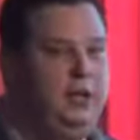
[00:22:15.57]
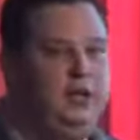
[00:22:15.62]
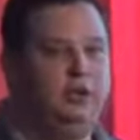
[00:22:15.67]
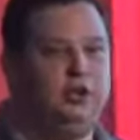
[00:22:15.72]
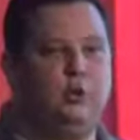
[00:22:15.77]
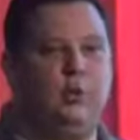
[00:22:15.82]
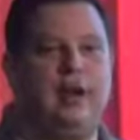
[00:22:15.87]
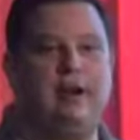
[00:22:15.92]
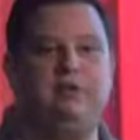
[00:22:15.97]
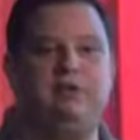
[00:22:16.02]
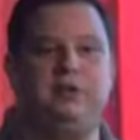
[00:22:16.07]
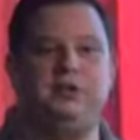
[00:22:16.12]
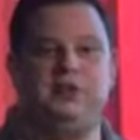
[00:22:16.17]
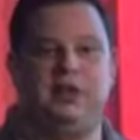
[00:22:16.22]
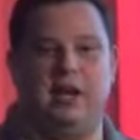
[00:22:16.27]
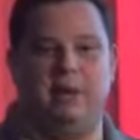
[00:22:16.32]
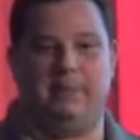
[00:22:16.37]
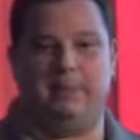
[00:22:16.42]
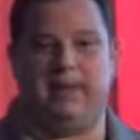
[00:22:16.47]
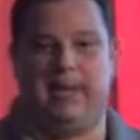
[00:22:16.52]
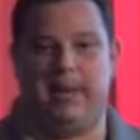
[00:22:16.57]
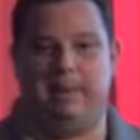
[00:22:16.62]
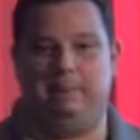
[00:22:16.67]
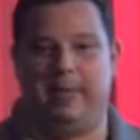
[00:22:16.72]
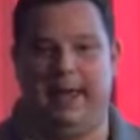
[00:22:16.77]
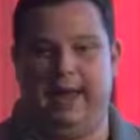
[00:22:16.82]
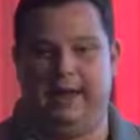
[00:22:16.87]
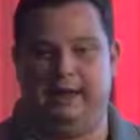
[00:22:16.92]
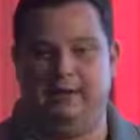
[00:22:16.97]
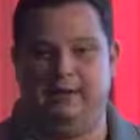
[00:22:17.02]
So whenever you set up a
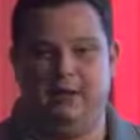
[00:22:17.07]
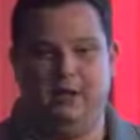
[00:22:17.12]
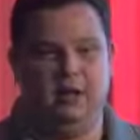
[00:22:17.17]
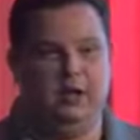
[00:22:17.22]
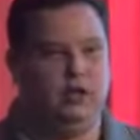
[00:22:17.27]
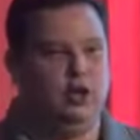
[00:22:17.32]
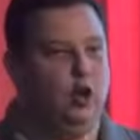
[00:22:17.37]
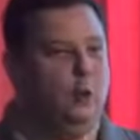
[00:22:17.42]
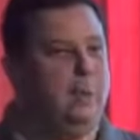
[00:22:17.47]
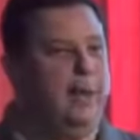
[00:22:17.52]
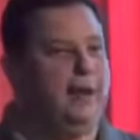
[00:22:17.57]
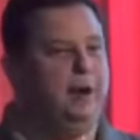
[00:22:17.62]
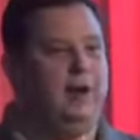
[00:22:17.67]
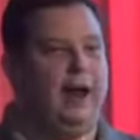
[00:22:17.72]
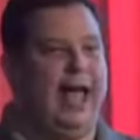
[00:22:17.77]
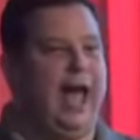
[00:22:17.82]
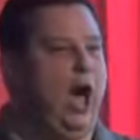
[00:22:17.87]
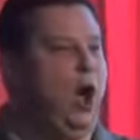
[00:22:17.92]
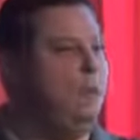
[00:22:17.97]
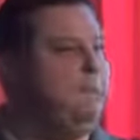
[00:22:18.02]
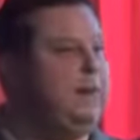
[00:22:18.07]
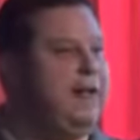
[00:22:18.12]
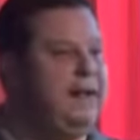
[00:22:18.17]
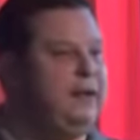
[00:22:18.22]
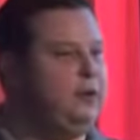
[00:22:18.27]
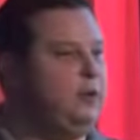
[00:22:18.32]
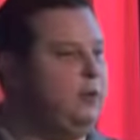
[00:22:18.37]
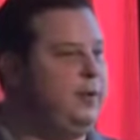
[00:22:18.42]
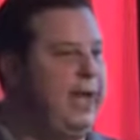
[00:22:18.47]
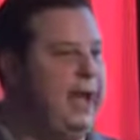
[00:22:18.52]
campaign, no matter how many
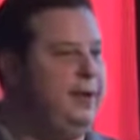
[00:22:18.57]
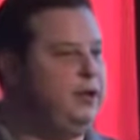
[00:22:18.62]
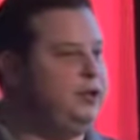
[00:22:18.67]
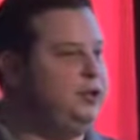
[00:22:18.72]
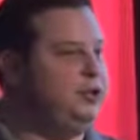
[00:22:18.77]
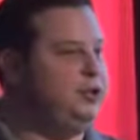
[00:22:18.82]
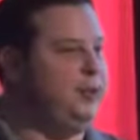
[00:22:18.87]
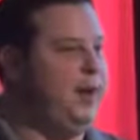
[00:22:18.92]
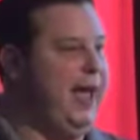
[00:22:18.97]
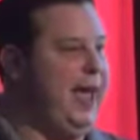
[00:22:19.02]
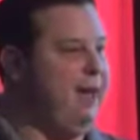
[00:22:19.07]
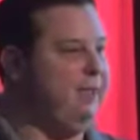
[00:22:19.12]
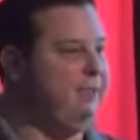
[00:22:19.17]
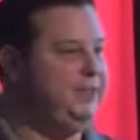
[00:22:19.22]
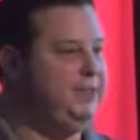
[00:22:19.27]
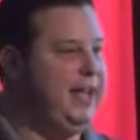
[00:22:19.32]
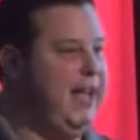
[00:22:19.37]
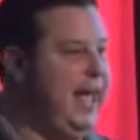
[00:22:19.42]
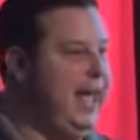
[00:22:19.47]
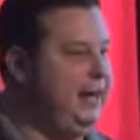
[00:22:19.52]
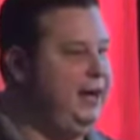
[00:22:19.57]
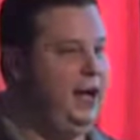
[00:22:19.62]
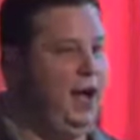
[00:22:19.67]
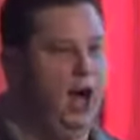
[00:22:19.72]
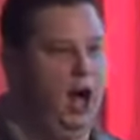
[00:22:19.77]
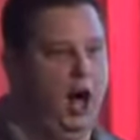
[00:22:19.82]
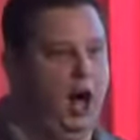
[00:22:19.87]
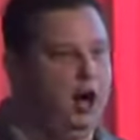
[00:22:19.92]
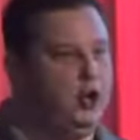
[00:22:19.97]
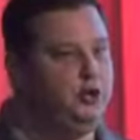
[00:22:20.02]
locations you have, 10,
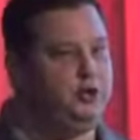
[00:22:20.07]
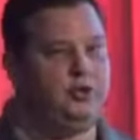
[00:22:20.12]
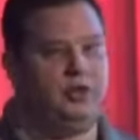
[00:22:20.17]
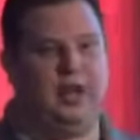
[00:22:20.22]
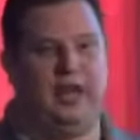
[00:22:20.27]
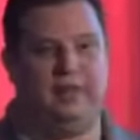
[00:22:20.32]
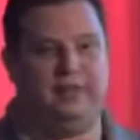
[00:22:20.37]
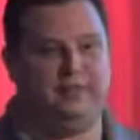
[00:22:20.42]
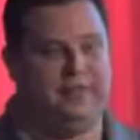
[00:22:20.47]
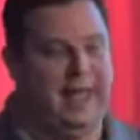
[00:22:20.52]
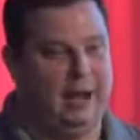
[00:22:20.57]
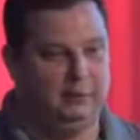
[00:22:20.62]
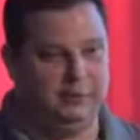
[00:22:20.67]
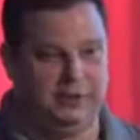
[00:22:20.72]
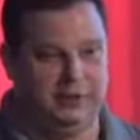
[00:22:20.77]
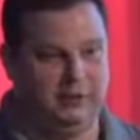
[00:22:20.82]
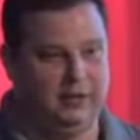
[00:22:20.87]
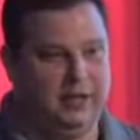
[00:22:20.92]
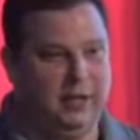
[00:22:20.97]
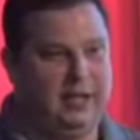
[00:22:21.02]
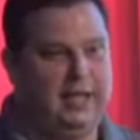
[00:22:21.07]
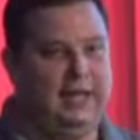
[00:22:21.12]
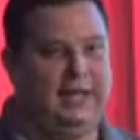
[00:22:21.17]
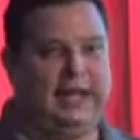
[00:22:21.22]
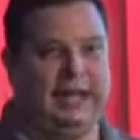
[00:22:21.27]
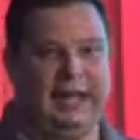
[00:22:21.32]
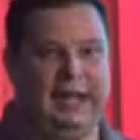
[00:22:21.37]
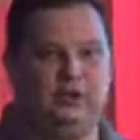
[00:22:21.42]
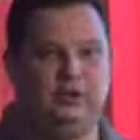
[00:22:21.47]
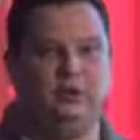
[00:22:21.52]
100, 1,000,
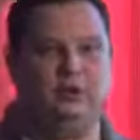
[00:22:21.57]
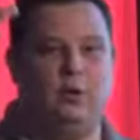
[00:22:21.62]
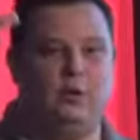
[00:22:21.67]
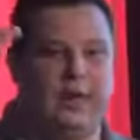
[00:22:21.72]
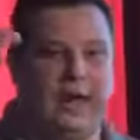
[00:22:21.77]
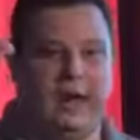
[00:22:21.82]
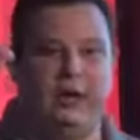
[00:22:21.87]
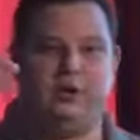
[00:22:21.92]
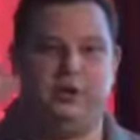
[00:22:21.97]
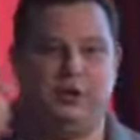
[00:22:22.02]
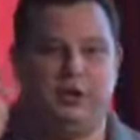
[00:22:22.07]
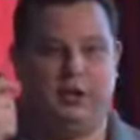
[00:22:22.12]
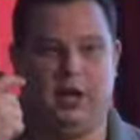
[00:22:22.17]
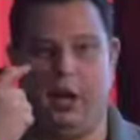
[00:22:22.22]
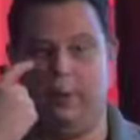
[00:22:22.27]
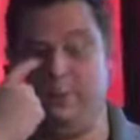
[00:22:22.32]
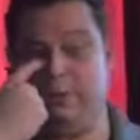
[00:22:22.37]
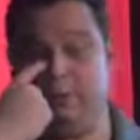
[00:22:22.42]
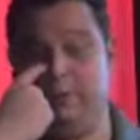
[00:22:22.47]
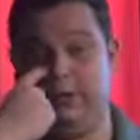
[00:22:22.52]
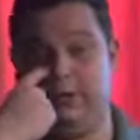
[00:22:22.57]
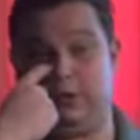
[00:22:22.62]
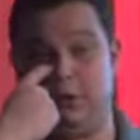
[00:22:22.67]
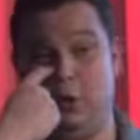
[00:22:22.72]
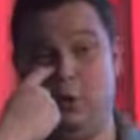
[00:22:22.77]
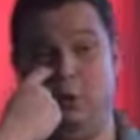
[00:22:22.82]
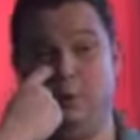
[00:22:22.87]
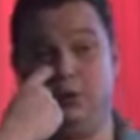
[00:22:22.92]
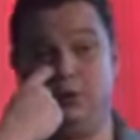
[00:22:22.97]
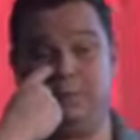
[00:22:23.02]
each location comes with its
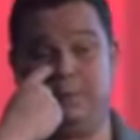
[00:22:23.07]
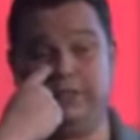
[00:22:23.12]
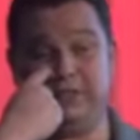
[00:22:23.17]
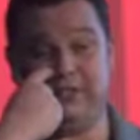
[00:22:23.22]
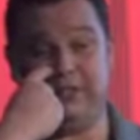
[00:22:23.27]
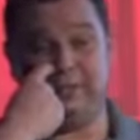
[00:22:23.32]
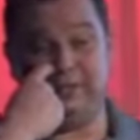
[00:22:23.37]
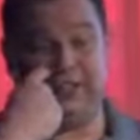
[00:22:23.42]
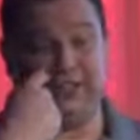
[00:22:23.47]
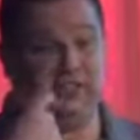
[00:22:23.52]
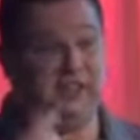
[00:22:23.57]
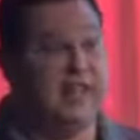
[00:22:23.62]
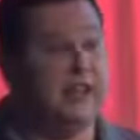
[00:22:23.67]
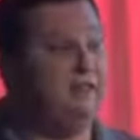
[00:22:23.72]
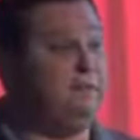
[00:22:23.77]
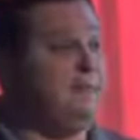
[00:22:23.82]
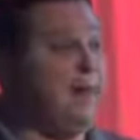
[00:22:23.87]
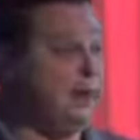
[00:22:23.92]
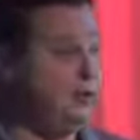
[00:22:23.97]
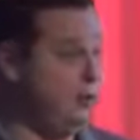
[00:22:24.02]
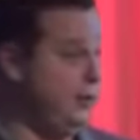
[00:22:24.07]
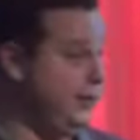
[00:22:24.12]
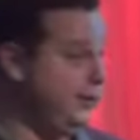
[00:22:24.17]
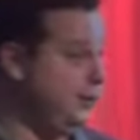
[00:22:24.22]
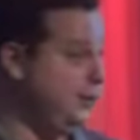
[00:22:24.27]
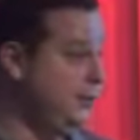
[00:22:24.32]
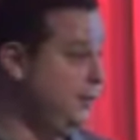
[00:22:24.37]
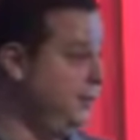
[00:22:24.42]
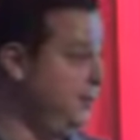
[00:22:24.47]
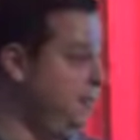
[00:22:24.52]
own specific set of
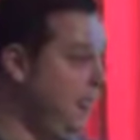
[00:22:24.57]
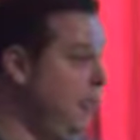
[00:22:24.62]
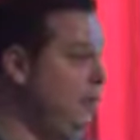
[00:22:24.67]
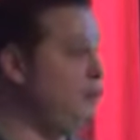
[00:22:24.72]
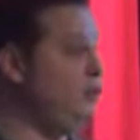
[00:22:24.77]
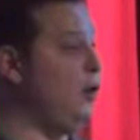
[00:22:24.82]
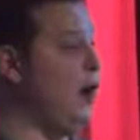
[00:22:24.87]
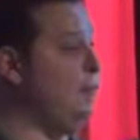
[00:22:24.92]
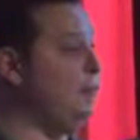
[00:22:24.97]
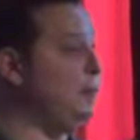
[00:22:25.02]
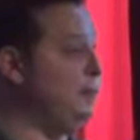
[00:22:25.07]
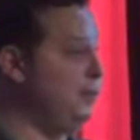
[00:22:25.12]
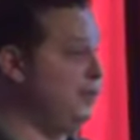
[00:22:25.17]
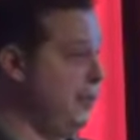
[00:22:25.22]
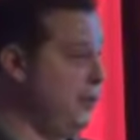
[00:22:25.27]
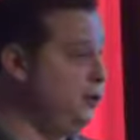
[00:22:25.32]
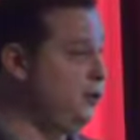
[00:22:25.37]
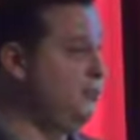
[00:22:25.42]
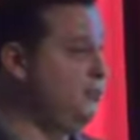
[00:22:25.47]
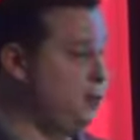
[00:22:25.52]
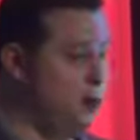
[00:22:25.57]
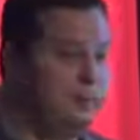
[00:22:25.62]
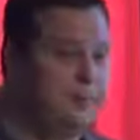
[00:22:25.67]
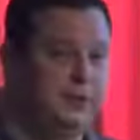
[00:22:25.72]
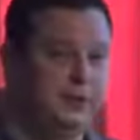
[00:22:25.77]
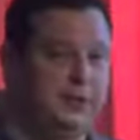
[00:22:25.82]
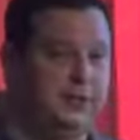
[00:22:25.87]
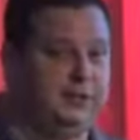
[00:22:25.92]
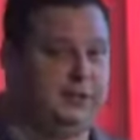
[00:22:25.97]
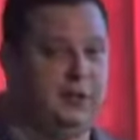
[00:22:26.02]
metrics for optimization
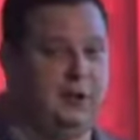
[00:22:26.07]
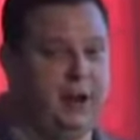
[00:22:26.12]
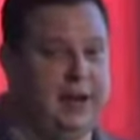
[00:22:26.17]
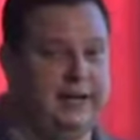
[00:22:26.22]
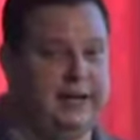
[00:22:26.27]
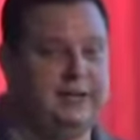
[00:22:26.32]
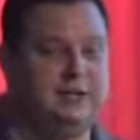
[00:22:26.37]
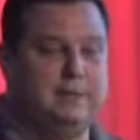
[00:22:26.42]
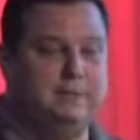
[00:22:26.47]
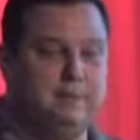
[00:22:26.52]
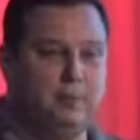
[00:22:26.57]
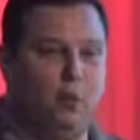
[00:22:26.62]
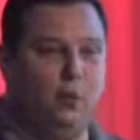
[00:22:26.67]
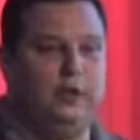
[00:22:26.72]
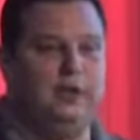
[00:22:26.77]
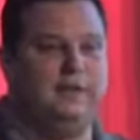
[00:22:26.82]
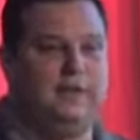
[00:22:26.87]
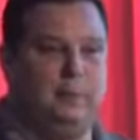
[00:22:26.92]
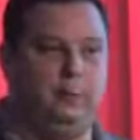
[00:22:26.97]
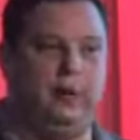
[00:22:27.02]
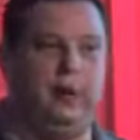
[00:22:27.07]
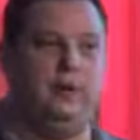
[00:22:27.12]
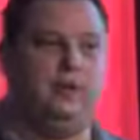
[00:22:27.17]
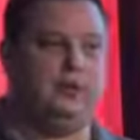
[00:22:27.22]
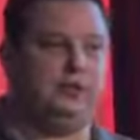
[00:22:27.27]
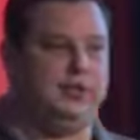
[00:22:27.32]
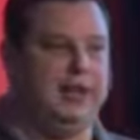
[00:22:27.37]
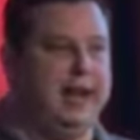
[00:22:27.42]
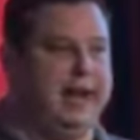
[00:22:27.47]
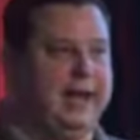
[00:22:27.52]
purposes. All right? It's important that we
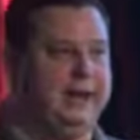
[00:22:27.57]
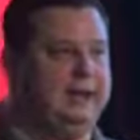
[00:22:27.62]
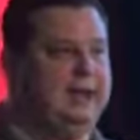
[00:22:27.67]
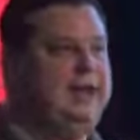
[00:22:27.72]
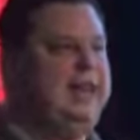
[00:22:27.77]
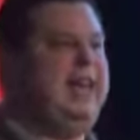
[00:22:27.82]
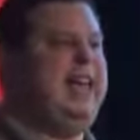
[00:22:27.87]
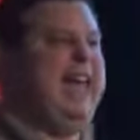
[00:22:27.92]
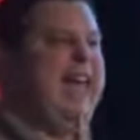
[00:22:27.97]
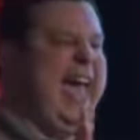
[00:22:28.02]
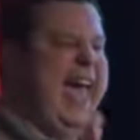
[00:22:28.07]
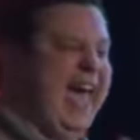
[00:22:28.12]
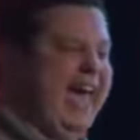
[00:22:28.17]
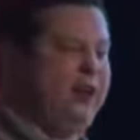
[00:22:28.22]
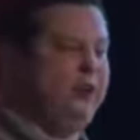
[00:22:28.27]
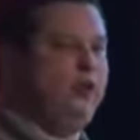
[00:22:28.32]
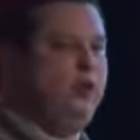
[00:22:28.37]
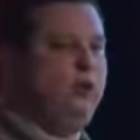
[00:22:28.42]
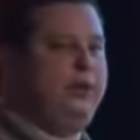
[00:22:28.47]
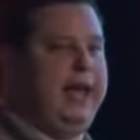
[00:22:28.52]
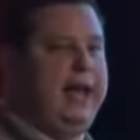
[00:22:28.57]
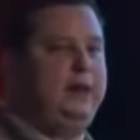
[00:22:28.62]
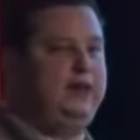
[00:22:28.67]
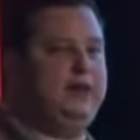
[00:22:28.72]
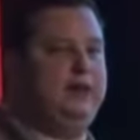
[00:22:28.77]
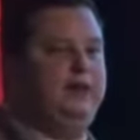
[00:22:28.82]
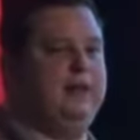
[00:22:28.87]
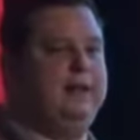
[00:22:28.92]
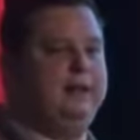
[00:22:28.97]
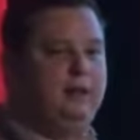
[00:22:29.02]
understand at a
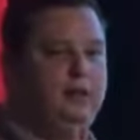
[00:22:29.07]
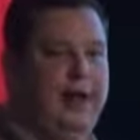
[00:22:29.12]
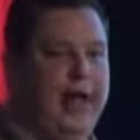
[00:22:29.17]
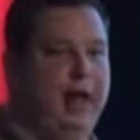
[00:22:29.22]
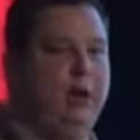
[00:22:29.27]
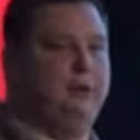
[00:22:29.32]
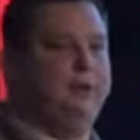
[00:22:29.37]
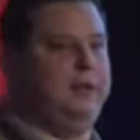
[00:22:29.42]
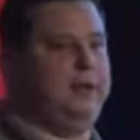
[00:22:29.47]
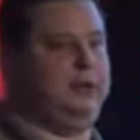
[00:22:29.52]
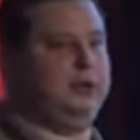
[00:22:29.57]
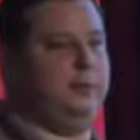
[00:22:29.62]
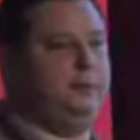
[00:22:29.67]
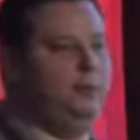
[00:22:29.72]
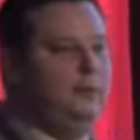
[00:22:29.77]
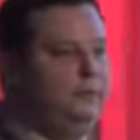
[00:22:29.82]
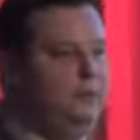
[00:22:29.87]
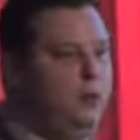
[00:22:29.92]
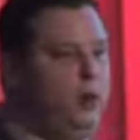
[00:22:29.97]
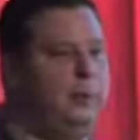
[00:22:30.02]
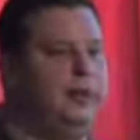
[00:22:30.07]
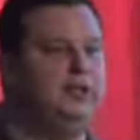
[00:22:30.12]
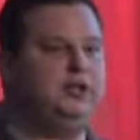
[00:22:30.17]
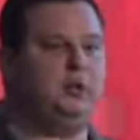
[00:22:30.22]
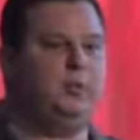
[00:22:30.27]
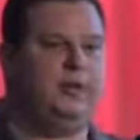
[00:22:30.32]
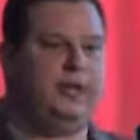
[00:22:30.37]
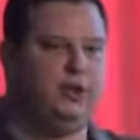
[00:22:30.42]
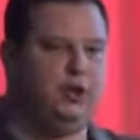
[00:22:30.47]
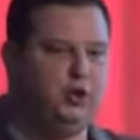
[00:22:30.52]
location level how things are performing
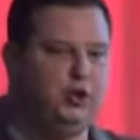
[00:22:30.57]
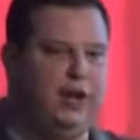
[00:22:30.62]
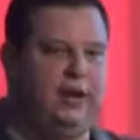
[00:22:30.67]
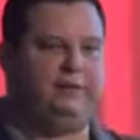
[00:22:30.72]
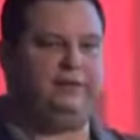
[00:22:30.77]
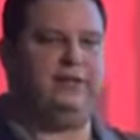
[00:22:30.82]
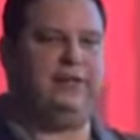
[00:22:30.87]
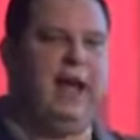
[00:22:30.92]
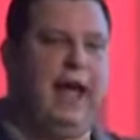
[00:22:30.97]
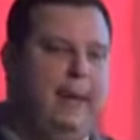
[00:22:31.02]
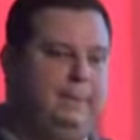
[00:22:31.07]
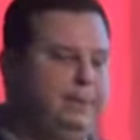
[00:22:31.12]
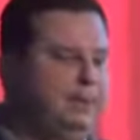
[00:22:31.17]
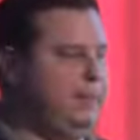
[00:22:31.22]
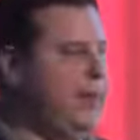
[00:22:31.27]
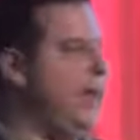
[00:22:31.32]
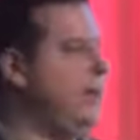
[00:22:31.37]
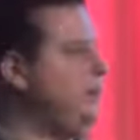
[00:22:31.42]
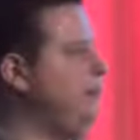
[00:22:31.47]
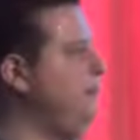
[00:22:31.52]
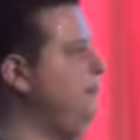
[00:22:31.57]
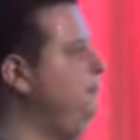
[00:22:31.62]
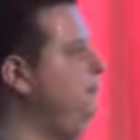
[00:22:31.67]
so we can shift and optimize.